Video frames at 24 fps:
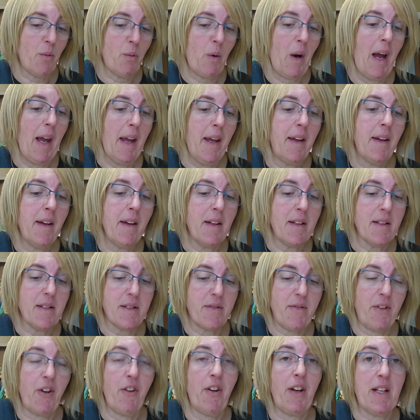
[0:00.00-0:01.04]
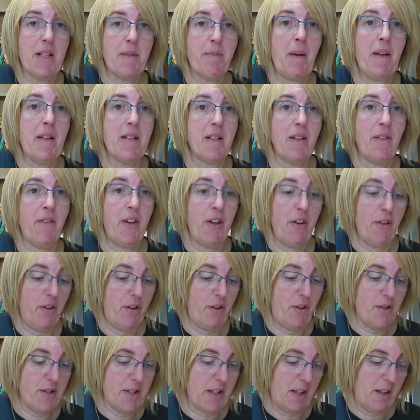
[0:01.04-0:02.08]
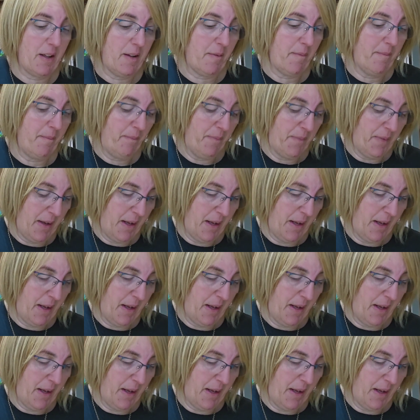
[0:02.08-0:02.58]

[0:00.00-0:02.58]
way, it's very expensive here in New Zealand.